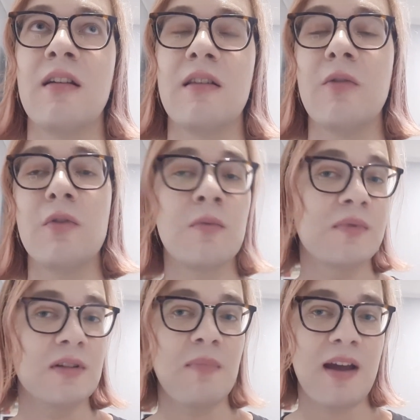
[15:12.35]
the
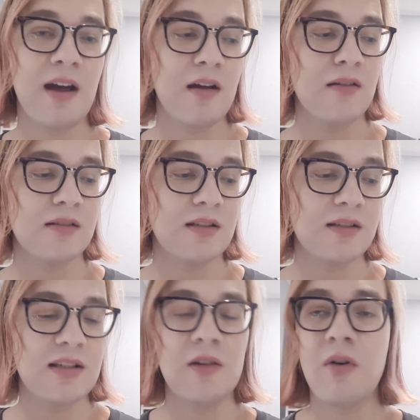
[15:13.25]
rooms in my house and
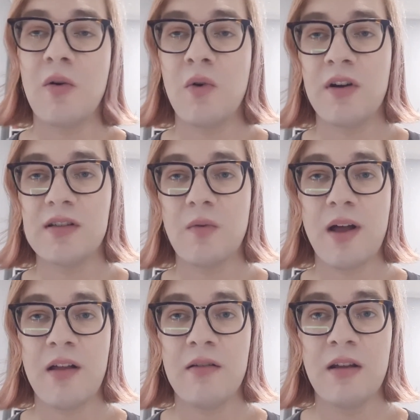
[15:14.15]
see what works
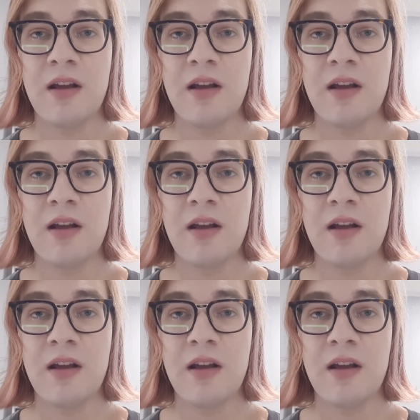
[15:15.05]
well.